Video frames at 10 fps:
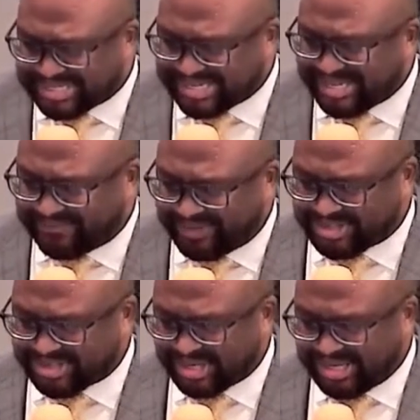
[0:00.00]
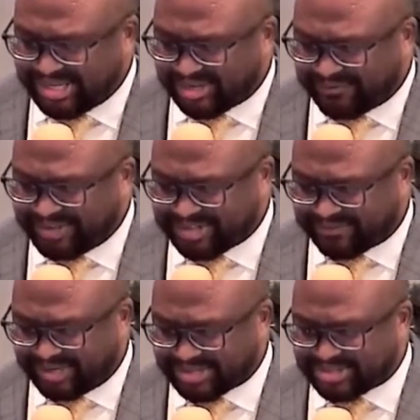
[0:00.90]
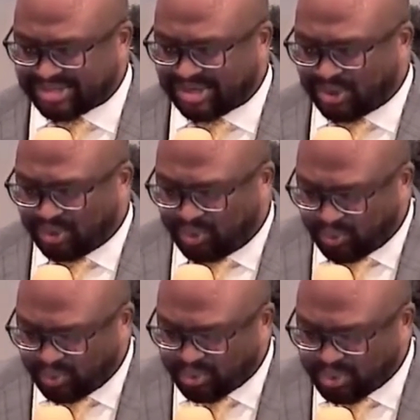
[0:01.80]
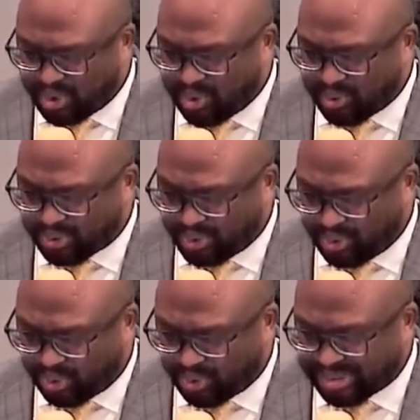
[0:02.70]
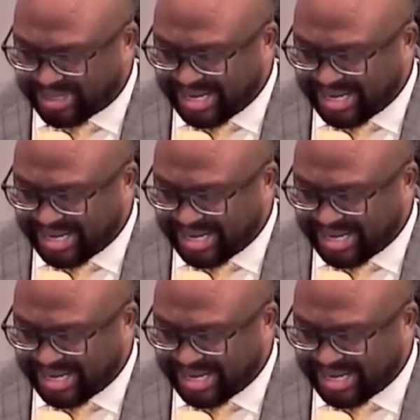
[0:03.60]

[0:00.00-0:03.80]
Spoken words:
say of each of us who know the Lord